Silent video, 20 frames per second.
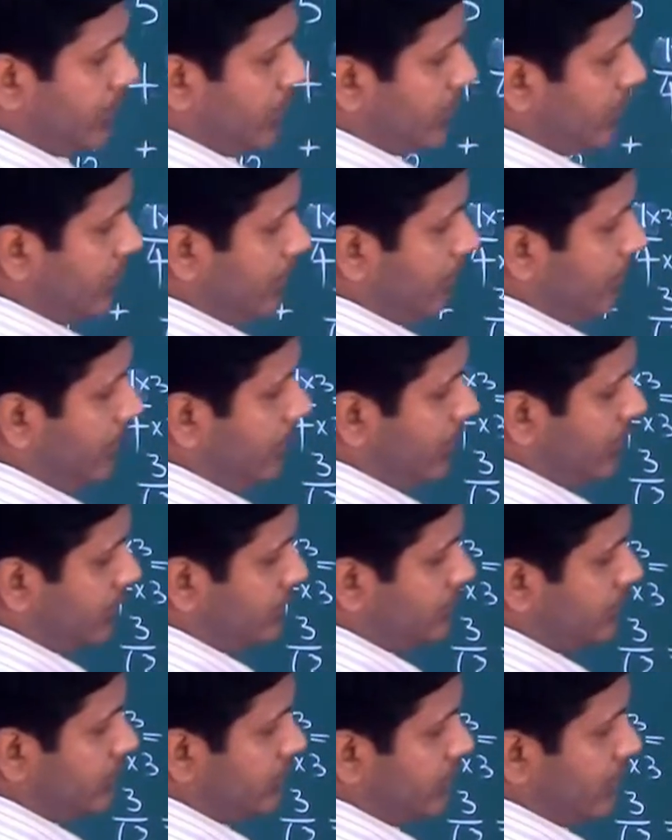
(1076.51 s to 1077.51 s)
Okay,
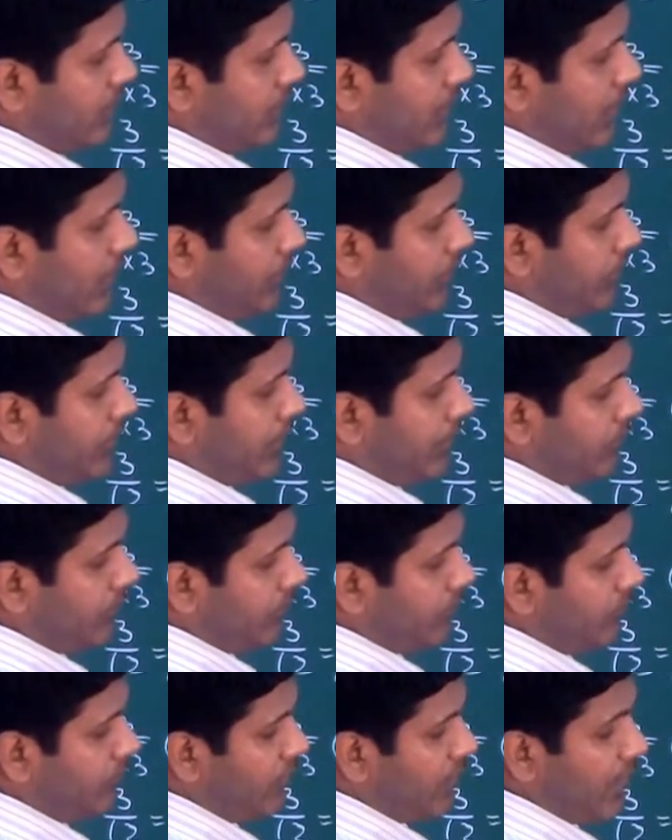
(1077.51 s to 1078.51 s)
plus. How do I get
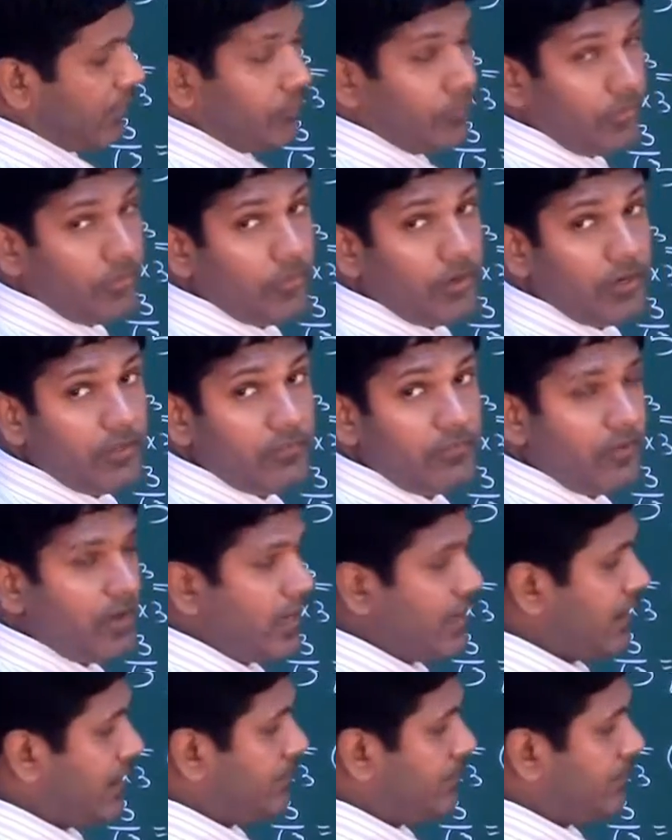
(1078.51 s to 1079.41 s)
from 5 to 35?